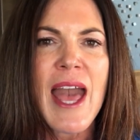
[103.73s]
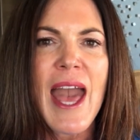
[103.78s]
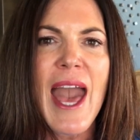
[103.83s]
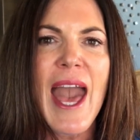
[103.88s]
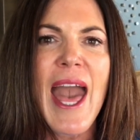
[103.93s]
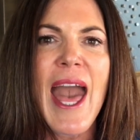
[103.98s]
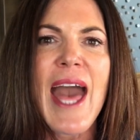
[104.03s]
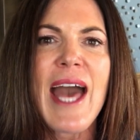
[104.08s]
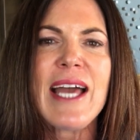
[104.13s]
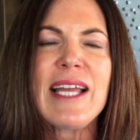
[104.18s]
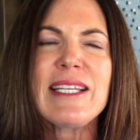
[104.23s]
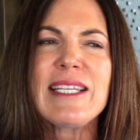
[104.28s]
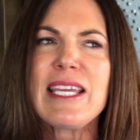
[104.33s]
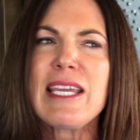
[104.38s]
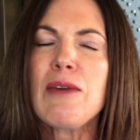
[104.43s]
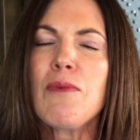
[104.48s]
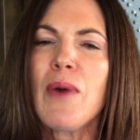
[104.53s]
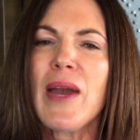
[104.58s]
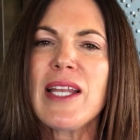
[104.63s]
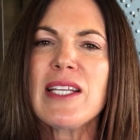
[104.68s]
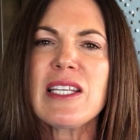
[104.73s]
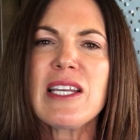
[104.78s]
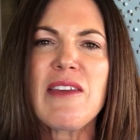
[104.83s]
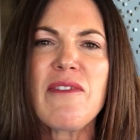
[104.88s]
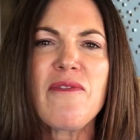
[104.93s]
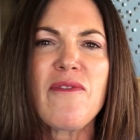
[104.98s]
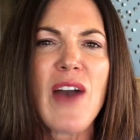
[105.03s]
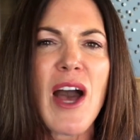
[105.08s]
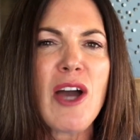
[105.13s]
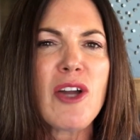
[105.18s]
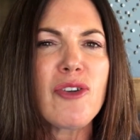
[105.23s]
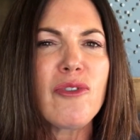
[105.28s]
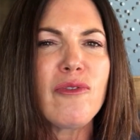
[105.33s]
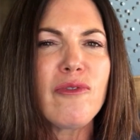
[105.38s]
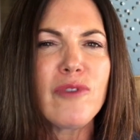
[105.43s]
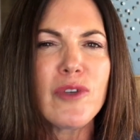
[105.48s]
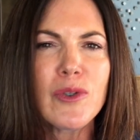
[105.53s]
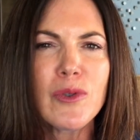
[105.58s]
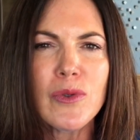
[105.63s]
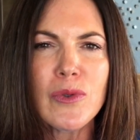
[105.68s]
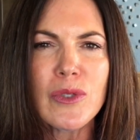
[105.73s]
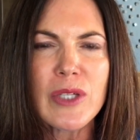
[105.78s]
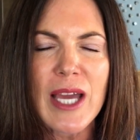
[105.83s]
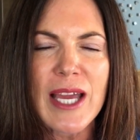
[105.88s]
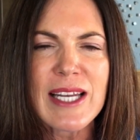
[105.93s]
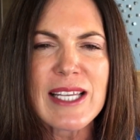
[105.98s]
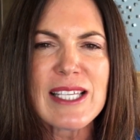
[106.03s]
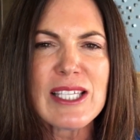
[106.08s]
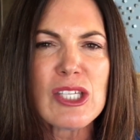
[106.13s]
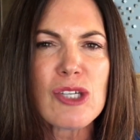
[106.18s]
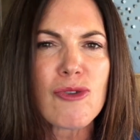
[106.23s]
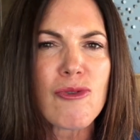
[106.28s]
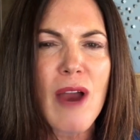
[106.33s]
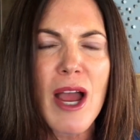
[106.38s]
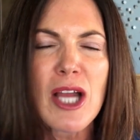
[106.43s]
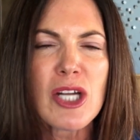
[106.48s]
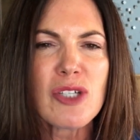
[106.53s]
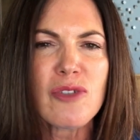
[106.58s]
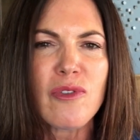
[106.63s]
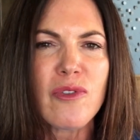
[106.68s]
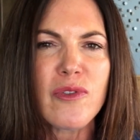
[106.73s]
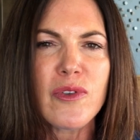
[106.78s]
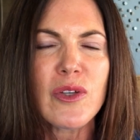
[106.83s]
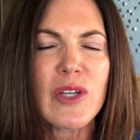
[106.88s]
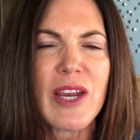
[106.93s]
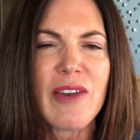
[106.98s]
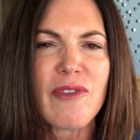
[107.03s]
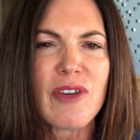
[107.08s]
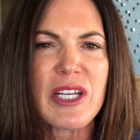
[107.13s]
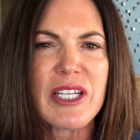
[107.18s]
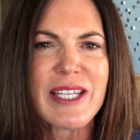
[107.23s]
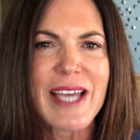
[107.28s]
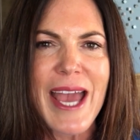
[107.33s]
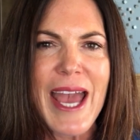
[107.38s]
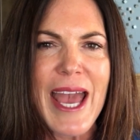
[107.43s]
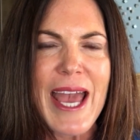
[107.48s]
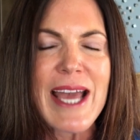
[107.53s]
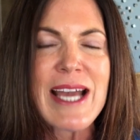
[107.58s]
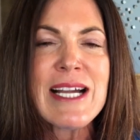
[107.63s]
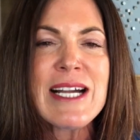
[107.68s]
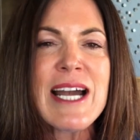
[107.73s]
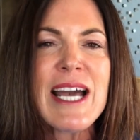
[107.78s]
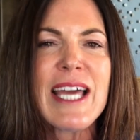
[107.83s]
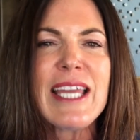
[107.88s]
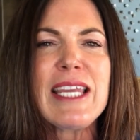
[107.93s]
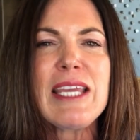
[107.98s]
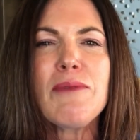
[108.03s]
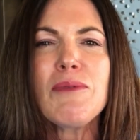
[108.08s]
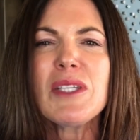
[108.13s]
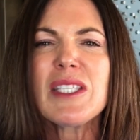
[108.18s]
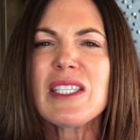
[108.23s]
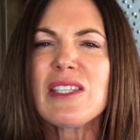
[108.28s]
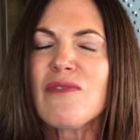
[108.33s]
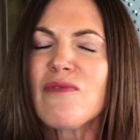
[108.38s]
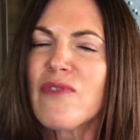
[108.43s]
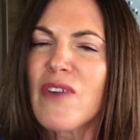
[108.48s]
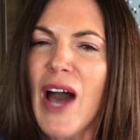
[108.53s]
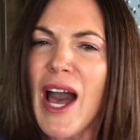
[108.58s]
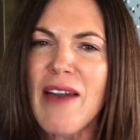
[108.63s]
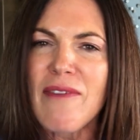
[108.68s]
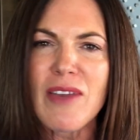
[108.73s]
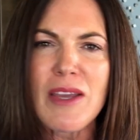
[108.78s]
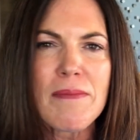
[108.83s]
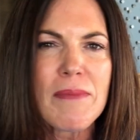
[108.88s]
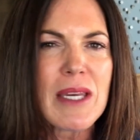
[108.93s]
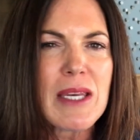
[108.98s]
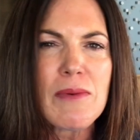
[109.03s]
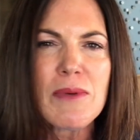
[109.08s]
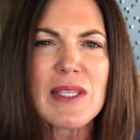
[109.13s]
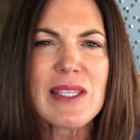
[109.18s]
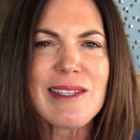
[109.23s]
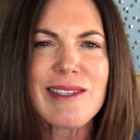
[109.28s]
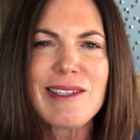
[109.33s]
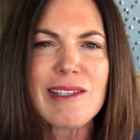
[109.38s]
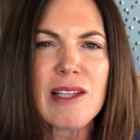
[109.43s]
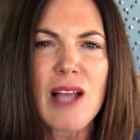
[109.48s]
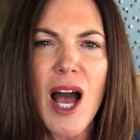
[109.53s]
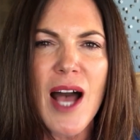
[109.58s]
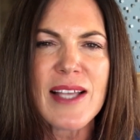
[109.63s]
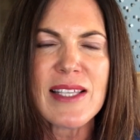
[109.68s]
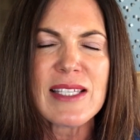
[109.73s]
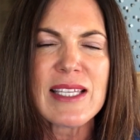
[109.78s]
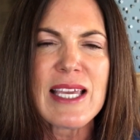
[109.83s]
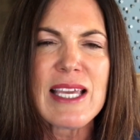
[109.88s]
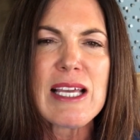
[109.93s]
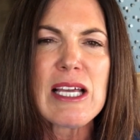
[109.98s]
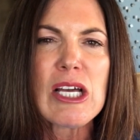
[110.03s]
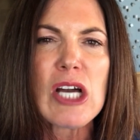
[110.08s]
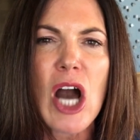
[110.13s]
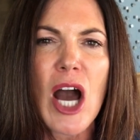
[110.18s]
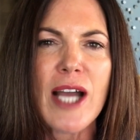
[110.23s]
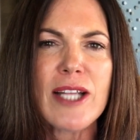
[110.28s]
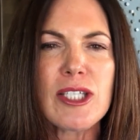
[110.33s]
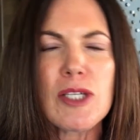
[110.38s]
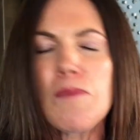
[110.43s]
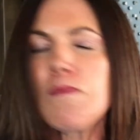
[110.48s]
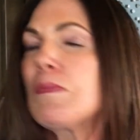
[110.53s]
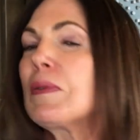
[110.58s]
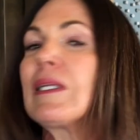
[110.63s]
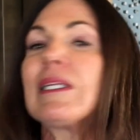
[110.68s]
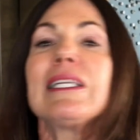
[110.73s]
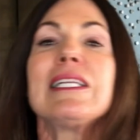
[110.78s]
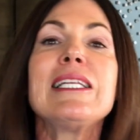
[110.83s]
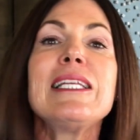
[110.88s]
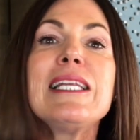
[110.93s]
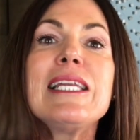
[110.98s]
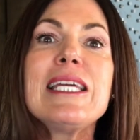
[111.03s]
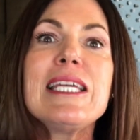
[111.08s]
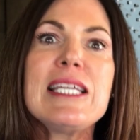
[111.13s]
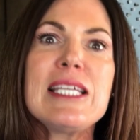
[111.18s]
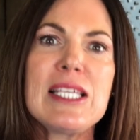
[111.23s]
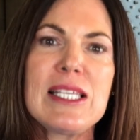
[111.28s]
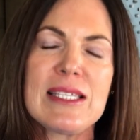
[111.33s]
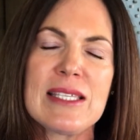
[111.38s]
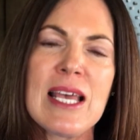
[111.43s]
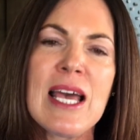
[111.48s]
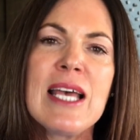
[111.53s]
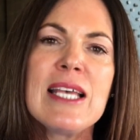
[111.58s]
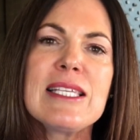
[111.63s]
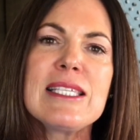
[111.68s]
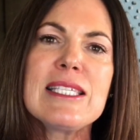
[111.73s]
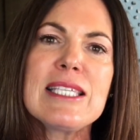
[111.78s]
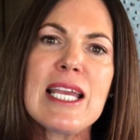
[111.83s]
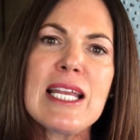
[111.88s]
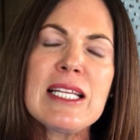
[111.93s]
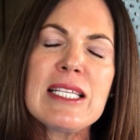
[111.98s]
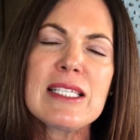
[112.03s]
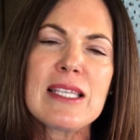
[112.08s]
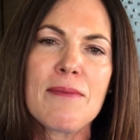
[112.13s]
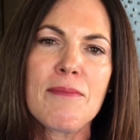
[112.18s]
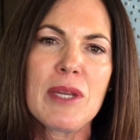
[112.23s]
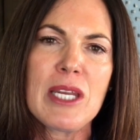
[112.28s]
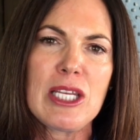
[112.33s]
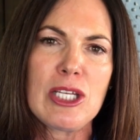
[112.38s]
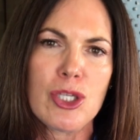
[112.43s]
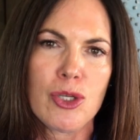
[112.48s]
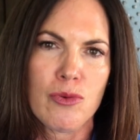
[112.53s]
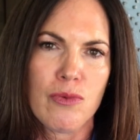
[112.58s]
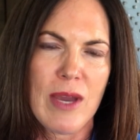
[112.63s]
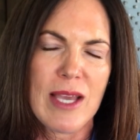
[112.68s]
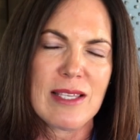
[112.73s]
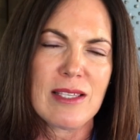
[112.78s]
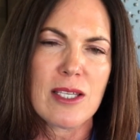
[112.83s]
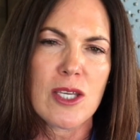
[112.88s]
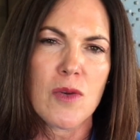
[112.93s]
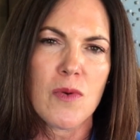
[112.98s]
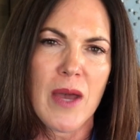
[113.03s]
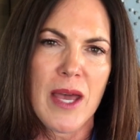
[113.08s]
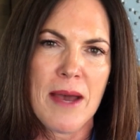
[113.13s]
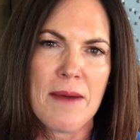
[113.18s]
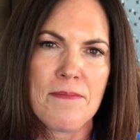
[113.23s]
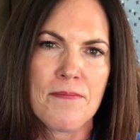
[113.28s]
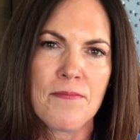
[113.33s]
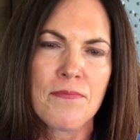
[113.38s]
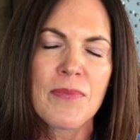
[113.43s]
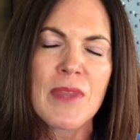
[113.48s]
And he went and he found food and he scrounged for food every day. And he was surviving, but he was still asking God to please send somebody to rescue him.